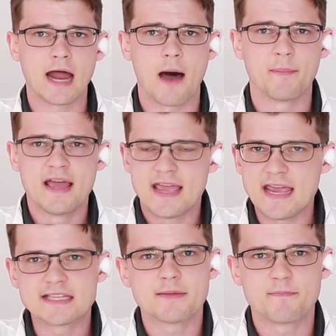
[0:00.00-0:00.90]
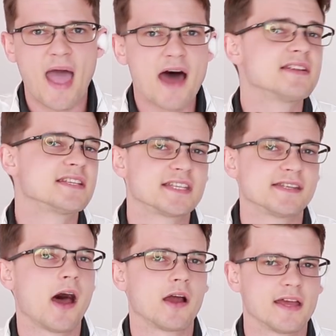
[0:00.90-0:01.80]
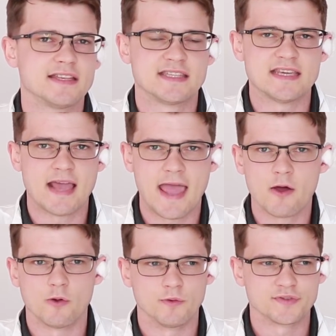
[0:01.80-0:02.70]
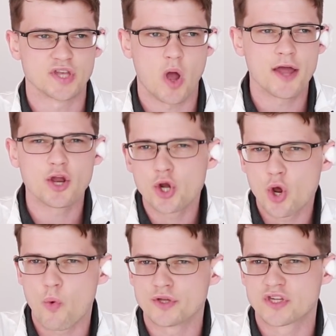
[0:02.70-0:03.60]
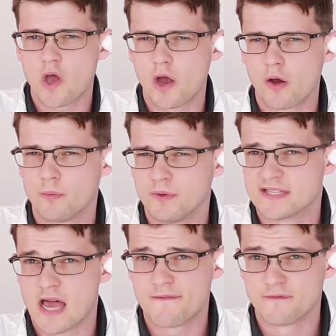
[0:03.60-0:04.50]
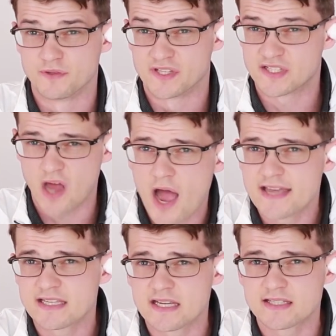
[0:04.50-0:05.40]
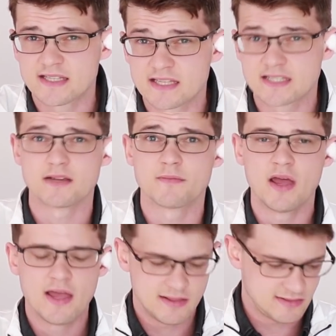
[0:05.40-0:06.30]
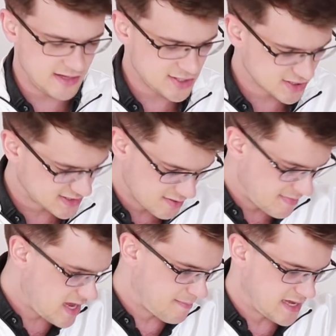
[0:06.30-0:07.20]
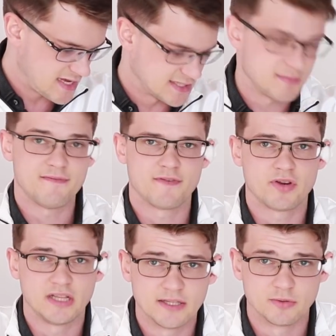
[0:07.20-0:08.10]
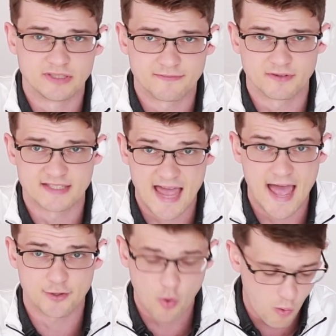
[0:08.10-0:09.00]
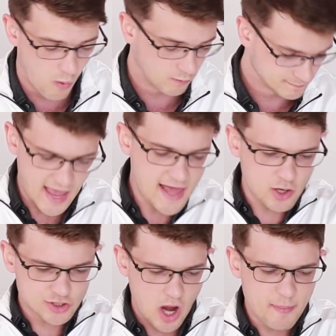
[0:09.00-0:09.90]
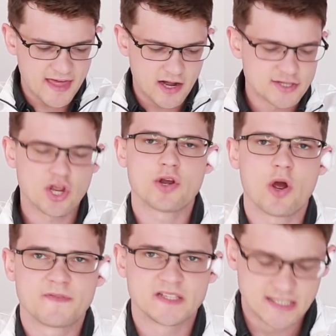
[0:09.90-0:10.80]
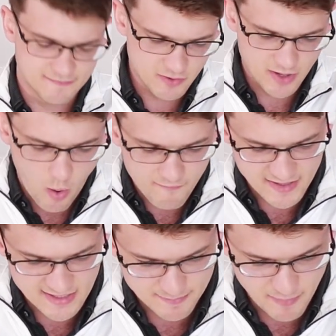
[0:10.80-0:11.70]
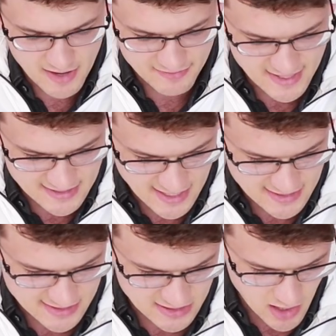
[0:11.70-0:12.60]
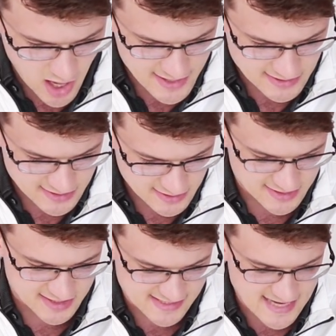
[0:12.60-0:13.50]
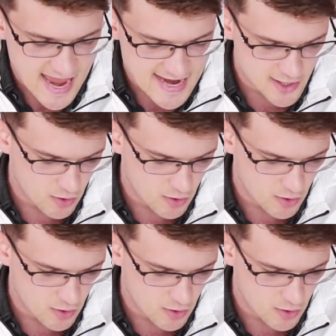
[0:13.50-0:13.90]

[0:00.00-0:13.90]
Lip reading: it up, it's about as snug as the L, so I don't know what's going on with Zaful's sizing system. There just, to me, appears to be very little difference at all. And on top of that, I don't know if this is very obvious, but there's a slight stain